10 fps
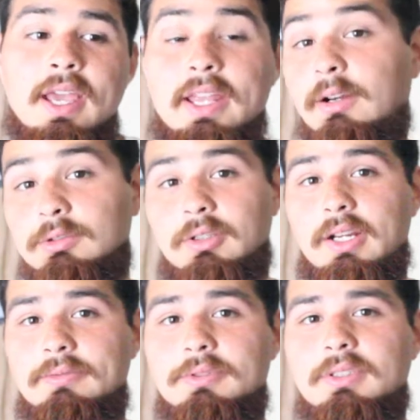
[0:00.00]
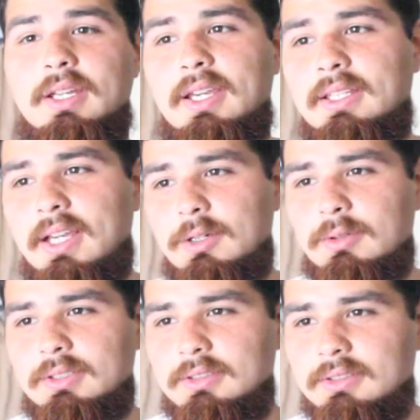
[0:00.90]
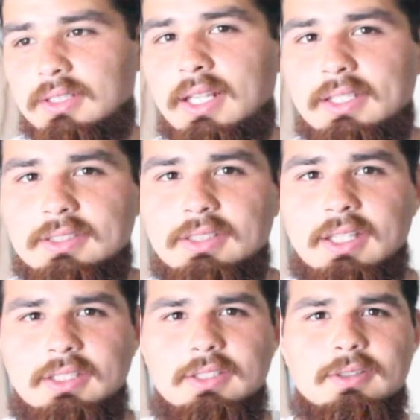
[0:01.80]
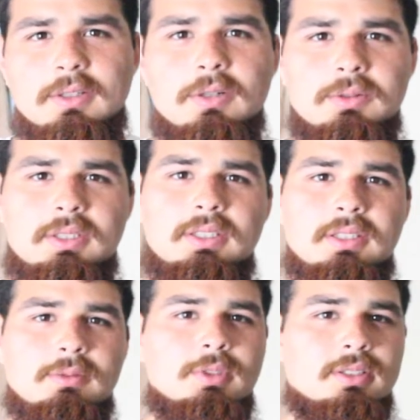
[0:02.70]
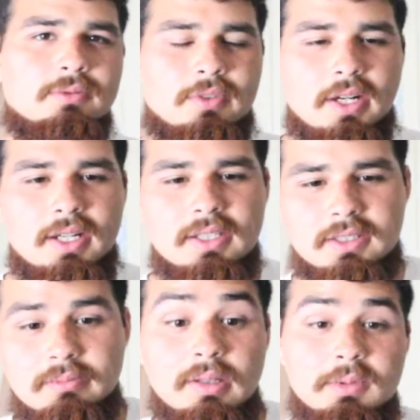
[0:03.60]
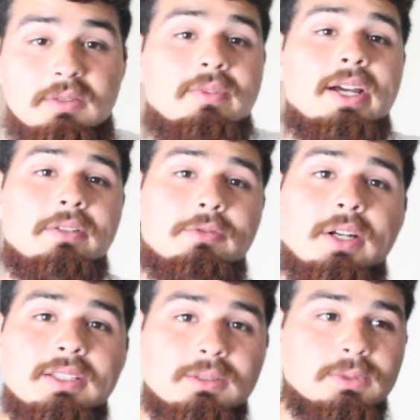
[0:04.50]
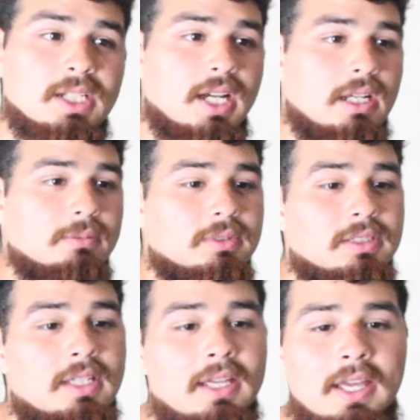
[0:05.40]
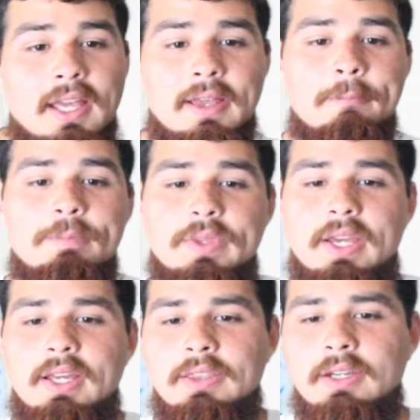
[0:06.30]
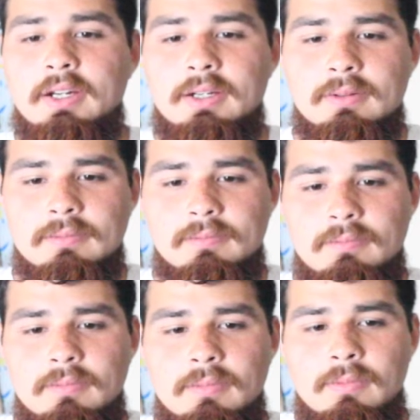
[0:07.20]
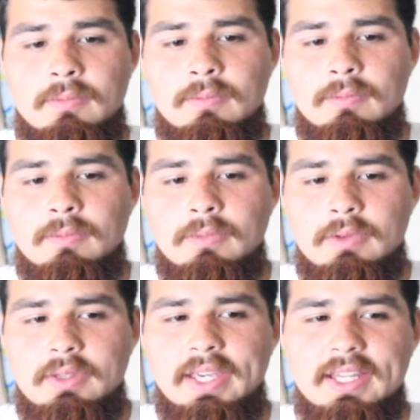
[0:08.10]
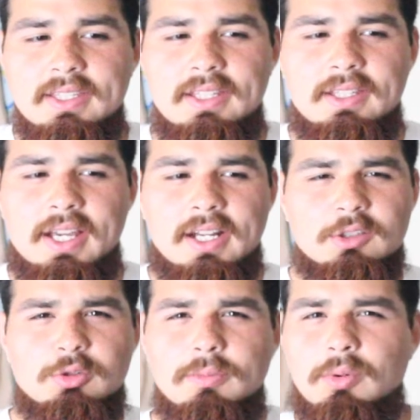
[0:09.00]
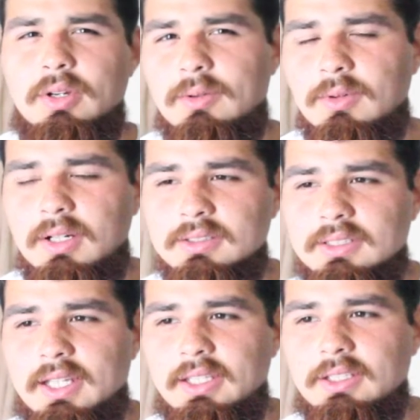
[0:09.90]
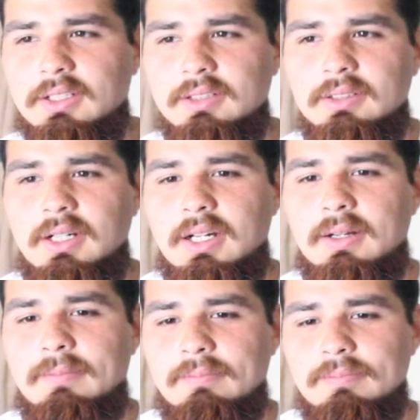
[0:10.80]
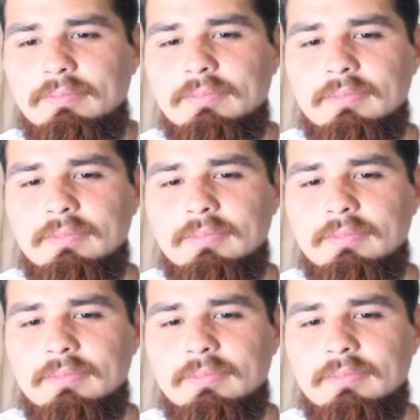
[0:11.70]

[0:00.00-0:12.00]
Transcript: and I was grateful and I always used to like to like you know go eat with some friends and maybe invite a friend sometimes and um, yeah, and then I got to a point where I was like, you know, um,